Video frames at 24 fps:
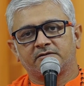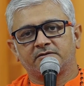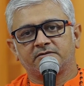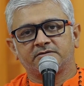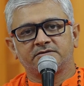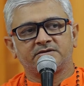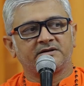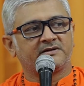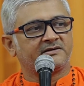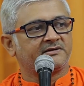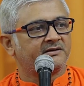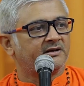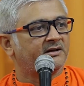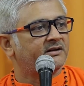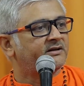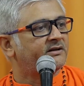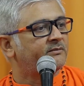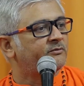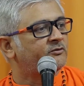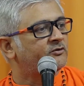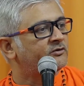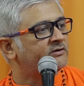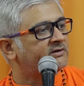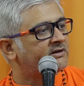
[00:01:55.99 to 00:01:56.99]
Just tell
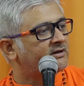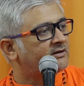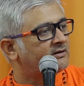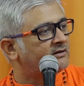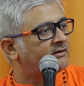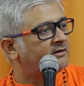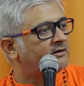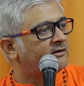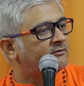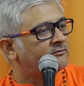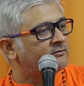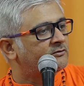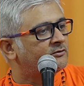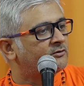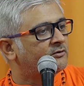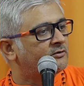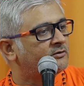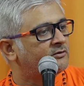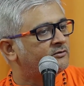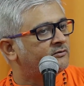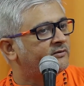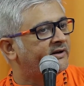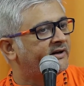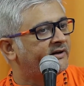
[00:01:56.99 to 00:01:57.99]
them to settle down. Don't
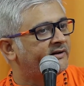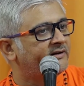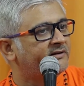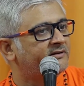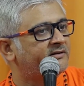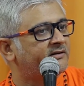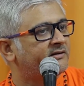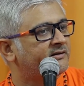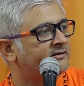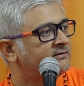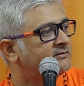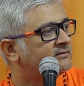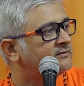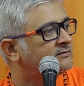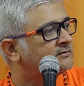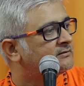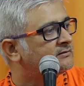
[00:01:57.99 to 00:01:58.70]
do anything.